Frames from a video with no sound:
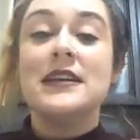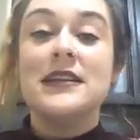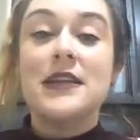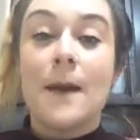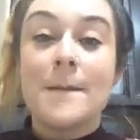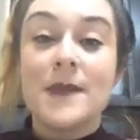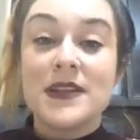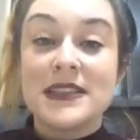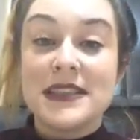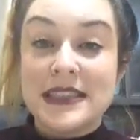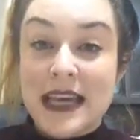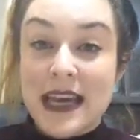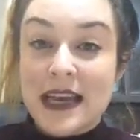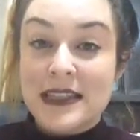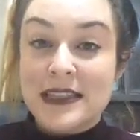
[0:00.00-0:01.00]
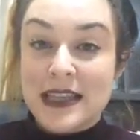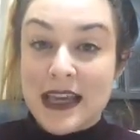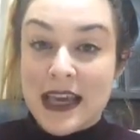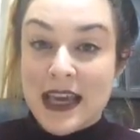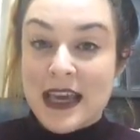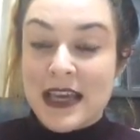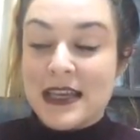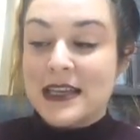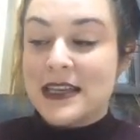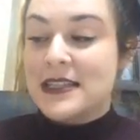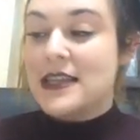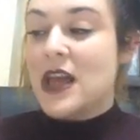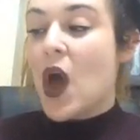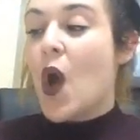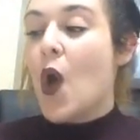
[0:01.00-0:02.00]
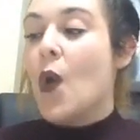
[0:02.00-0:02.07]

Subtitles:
Number 6 is,